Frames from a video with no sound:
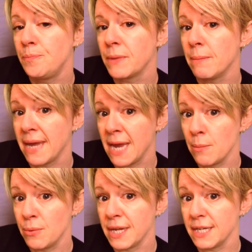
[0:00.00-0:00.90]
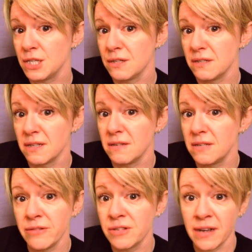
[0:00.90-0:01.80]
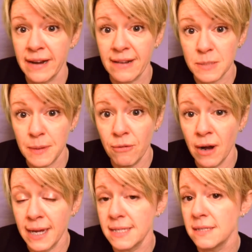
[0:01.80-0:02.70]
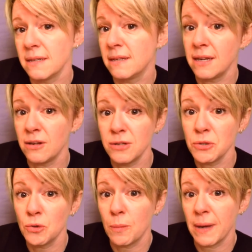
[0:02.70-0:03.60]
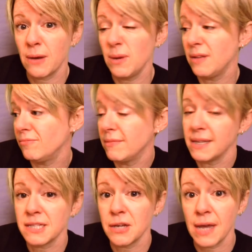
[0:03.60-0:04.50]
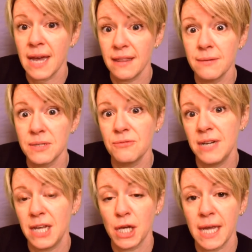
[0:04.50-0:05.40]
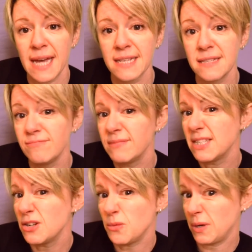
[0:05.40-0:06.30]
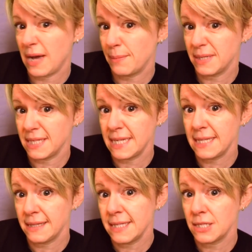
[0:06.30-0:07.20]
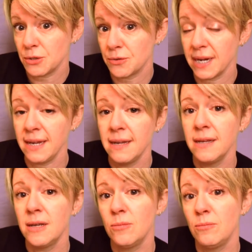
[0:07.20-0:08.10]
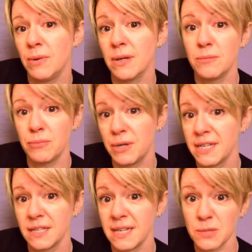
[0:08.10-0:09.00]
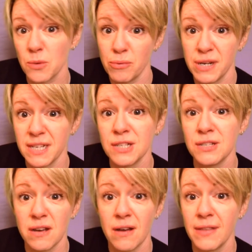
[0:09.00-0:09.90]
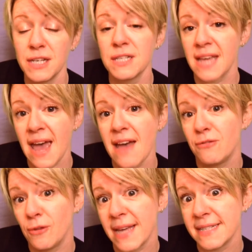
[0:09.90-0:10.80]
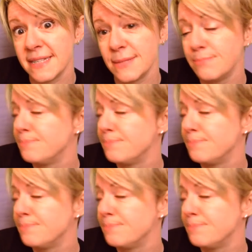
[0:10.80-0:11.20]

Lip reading: making predictions that don't turn out to be right, and then you can talk about, well, that's okay, that was a really good guess. It's not what happened in this story, but that's what predictions are, they're just careful guesses.